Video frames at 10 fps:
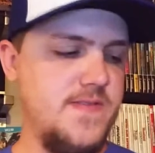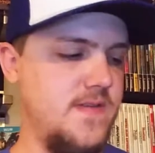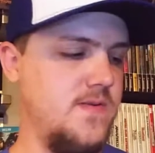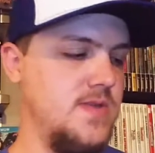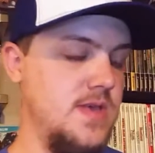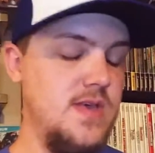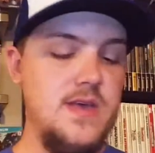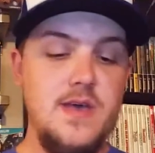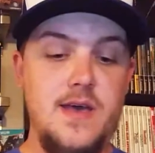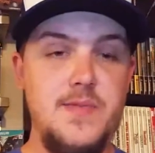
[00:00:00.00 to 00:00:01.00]
So,
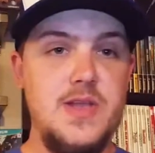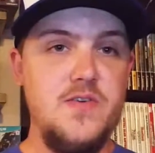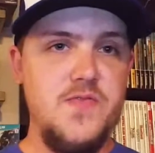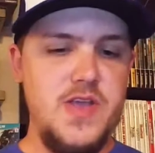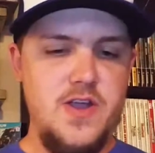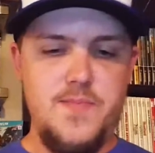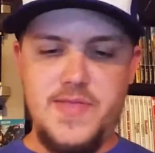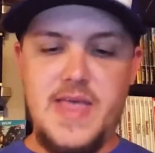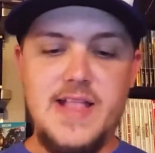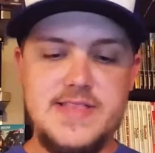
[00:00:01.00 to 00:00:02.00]
I mean, go figure.
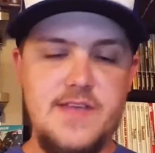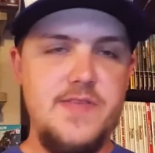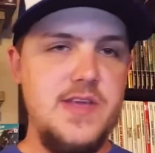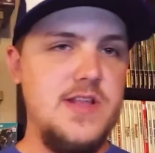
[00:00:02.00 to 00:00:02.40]
But that's definitely